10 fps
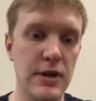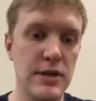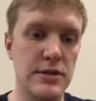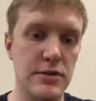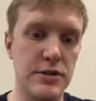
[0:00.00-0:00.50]

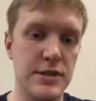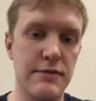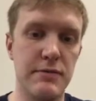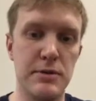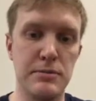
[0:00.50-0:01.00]
So she's
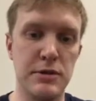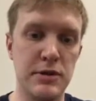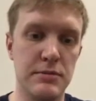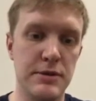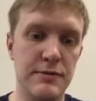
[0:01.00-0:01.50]
giving him a
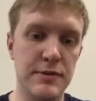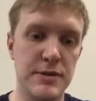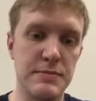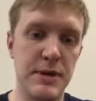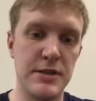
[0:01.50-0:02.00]
little bit of a
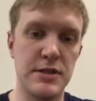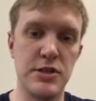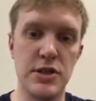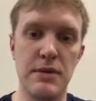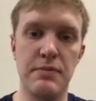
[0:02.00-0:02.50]
space to
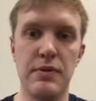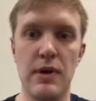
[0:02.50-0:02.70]
jump